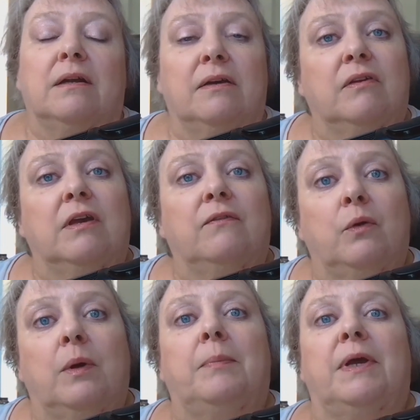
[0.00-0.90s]
give
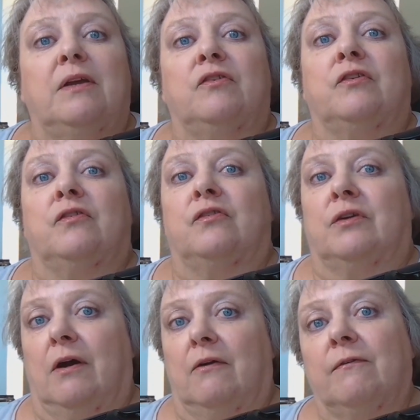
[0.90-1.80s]
you a base to
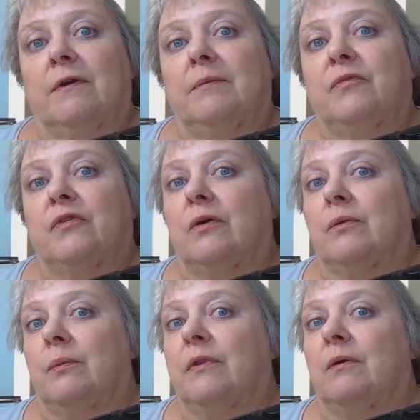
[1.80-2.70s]
start from,
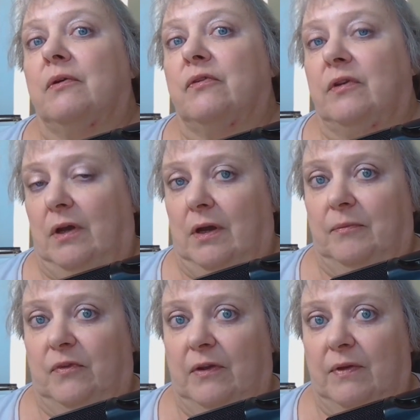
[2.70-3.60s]
so there is a
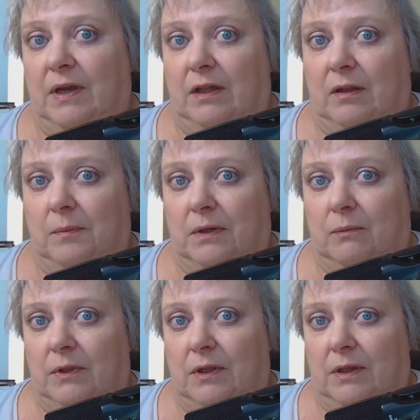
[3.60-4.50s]
time-saving element
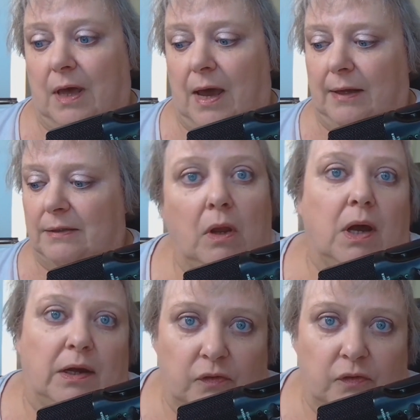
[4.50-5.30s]
within that.